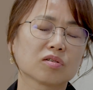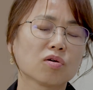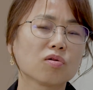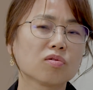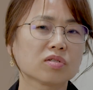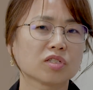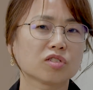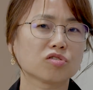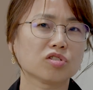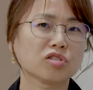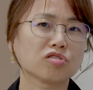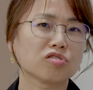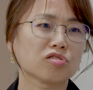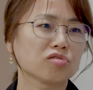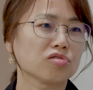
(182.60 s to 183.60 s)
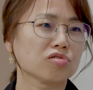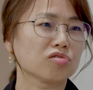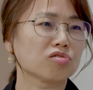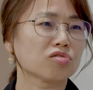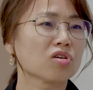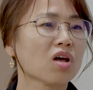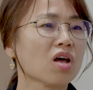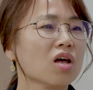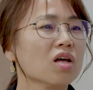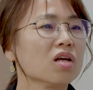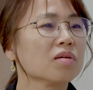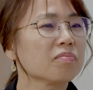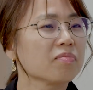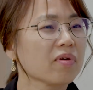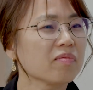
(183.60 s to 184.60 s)
goal is to introduce
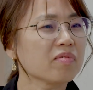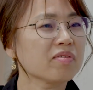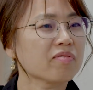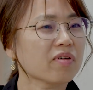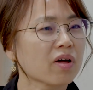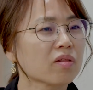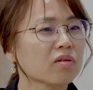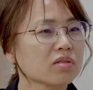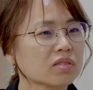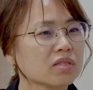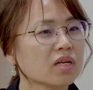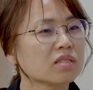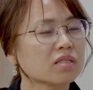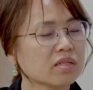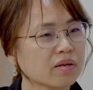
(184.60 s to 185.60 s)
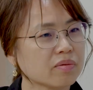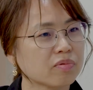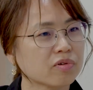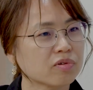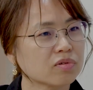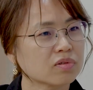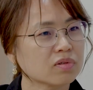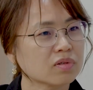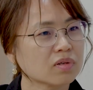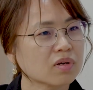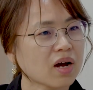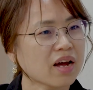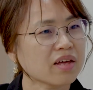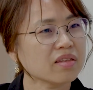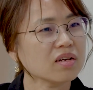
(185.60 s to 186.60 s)
family violence death review.
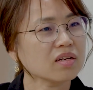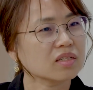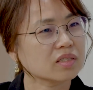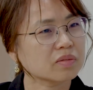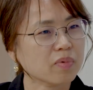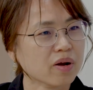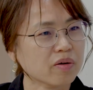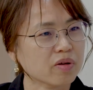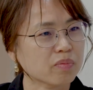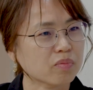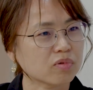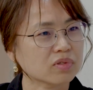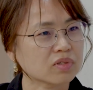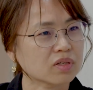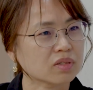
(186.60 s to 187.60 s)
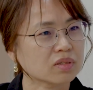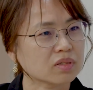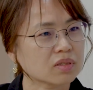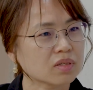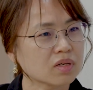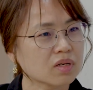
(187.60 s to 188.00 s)
I think it is very important.